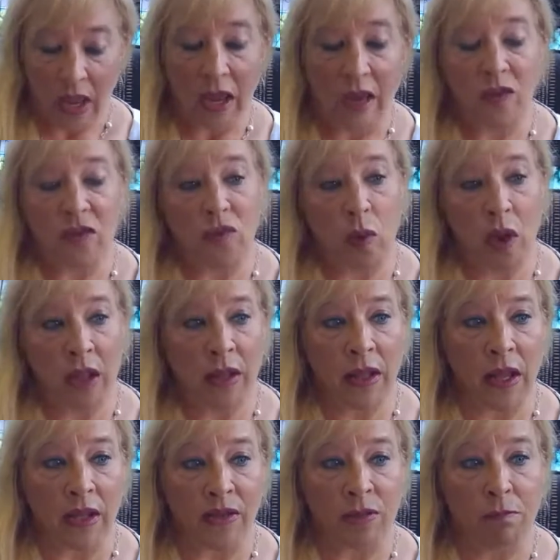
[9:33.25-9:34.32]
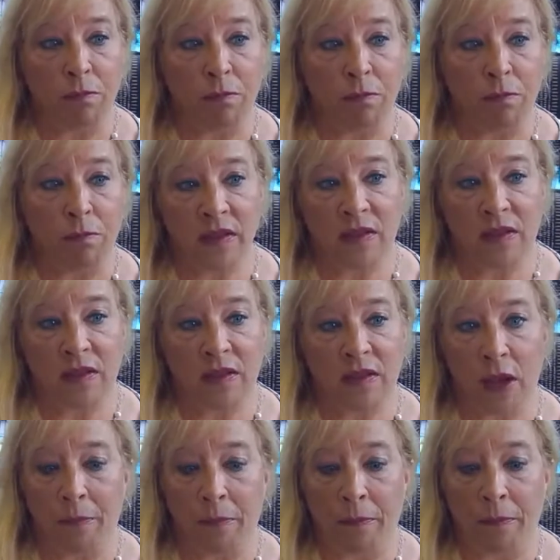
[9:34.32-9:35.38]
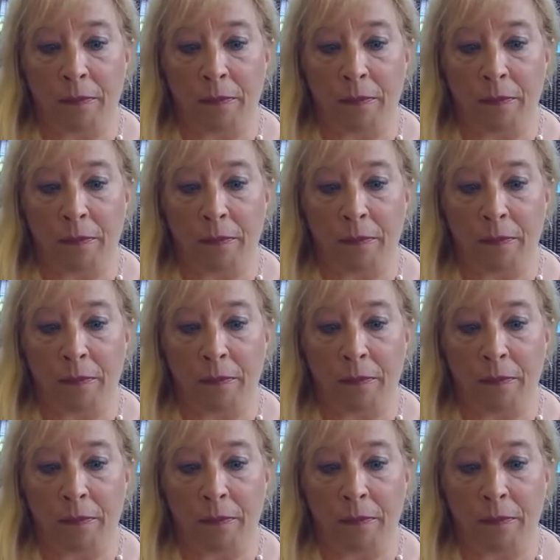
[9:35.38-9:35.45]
as well as make some